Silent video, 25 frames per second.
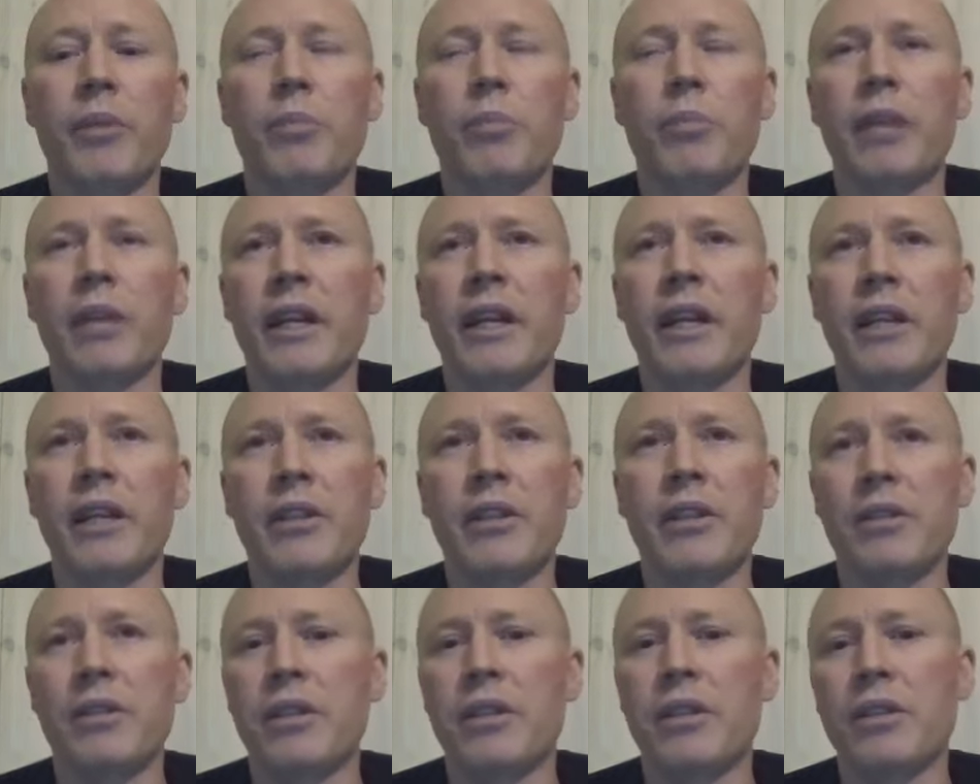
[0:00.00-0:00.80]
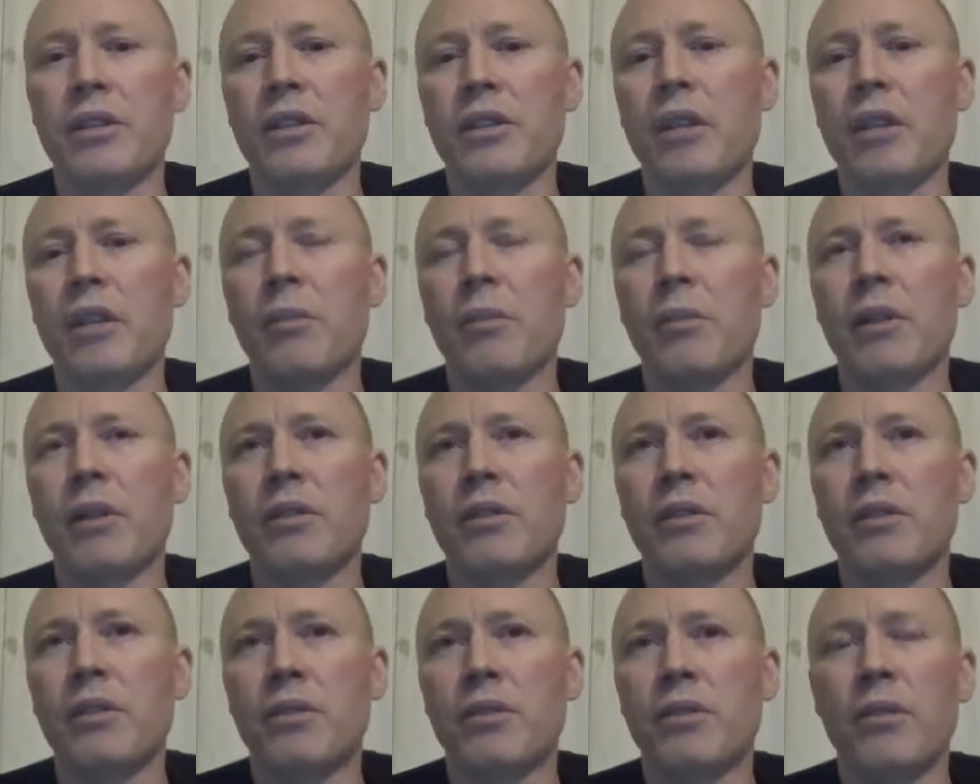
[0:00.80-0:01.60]
plan is in the summer
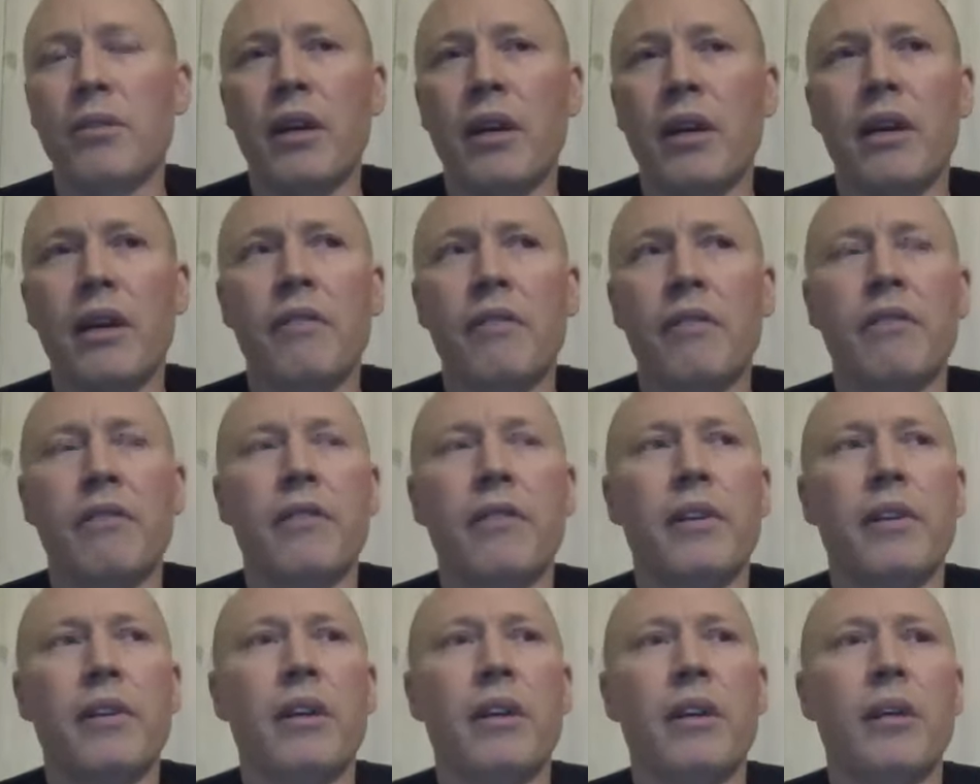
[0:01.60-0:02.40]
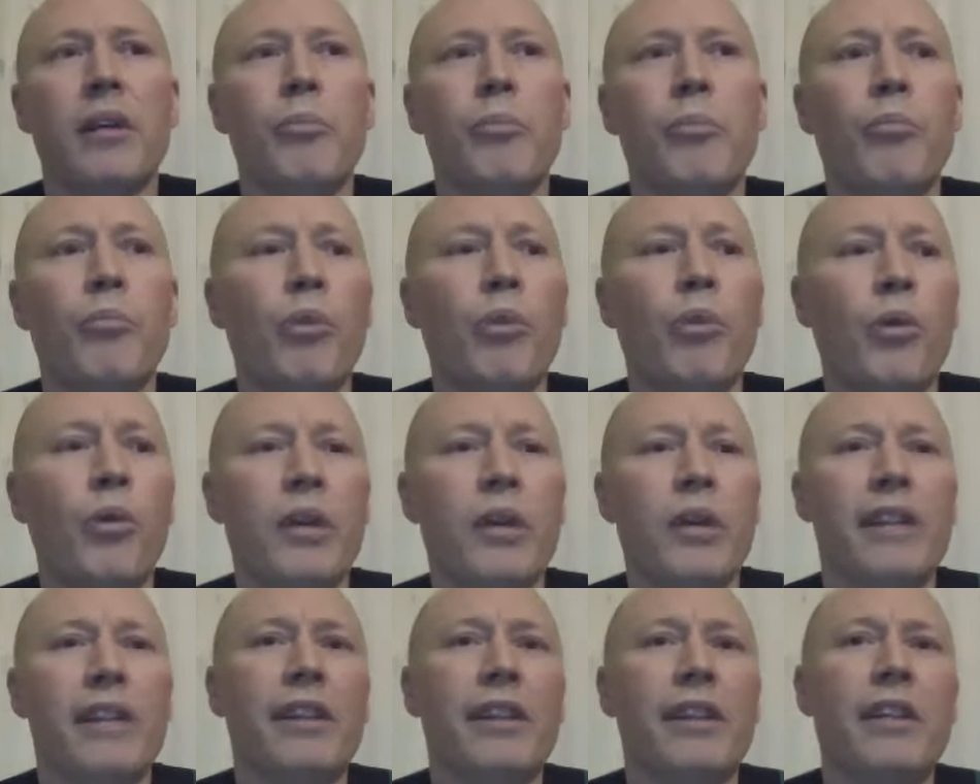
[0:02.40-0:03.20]
to have um, more
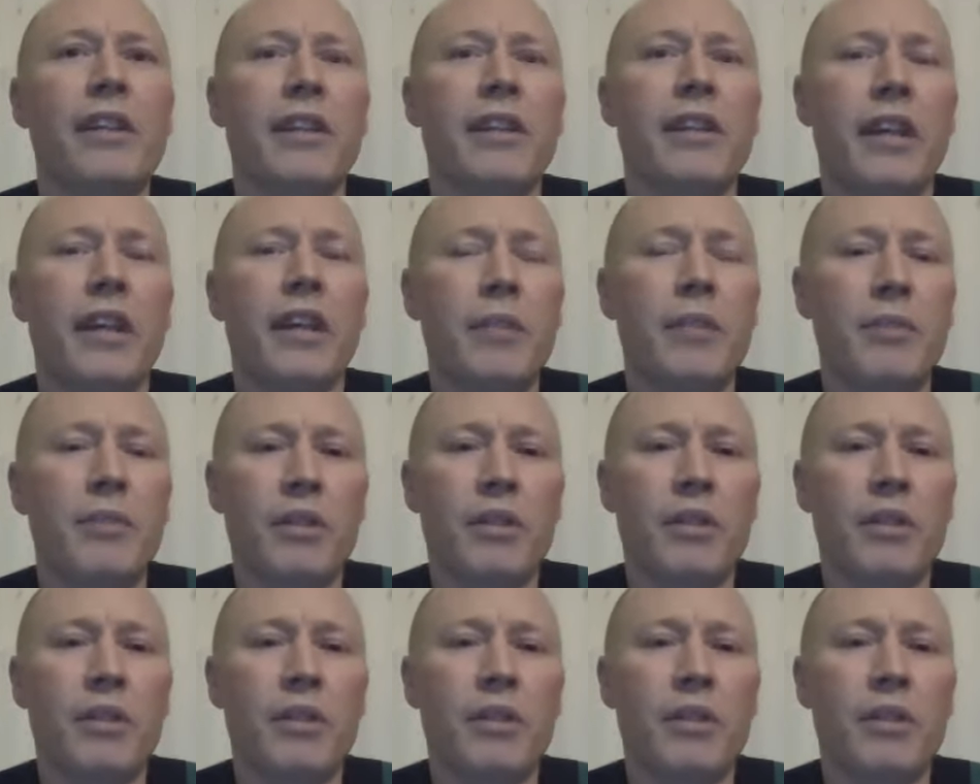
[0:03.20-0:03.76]
elite games.